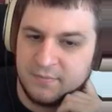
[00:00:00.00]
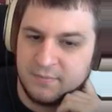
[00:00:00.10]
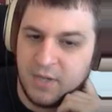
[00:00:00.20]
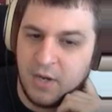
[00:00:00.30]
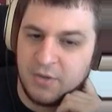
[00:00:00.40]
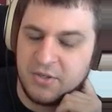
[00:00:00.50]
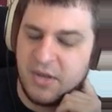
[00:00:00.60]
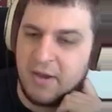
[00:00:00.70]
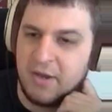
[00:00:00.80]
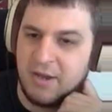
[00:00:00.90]
Oh, so
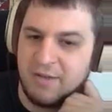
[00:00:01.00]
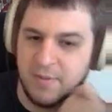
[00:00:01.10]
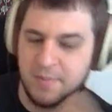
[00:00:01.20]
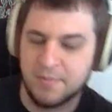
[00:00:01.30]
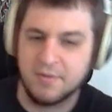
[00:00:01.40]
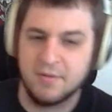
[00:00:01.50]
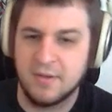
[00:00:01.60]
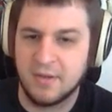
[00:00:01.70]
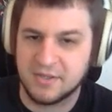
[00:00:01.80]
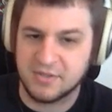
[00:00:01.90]
now I know I have purple.
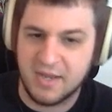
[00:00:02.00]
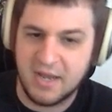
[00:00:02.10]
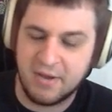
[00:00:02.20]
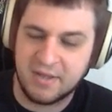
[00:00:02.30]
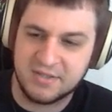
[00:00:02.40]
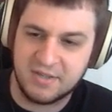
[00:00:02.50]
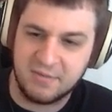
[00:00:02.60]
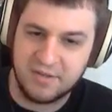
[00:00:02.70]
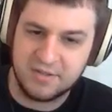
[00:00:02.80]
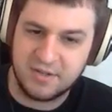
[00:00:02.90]
Okay, so now I can
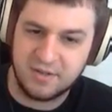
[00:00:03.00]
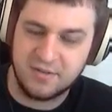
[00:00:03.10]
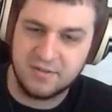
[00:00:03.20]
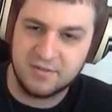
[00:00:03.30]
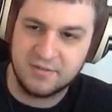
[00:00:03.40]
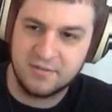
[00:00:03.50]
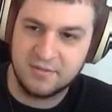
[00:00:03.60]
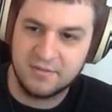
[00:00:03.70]
safely discard this.